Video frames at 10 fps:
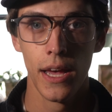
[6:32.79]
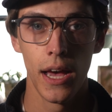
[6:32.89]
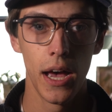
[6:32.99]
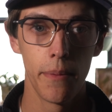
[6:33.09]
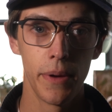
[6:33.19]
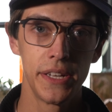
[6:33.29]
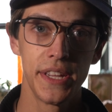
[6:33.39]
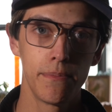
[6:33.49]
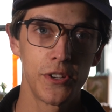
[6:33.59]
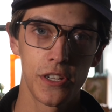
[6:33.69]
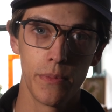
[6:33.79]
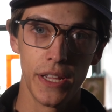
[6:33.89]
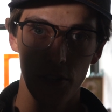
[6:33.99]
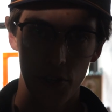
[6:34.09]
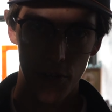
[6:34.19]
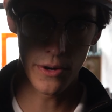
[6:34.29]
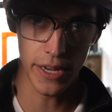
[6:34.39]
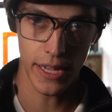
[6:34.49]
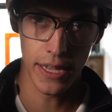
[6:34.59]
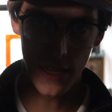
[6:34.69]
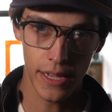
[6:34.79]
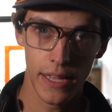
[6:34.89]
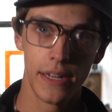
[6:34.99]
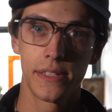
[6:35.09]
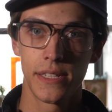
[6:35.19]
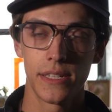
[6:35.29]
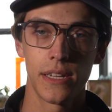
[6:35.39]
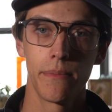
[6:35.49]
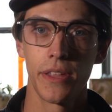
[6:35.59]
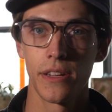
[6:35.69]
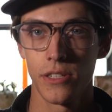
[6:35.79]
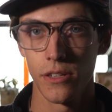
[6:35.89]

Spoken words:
A dip just means you're going into something.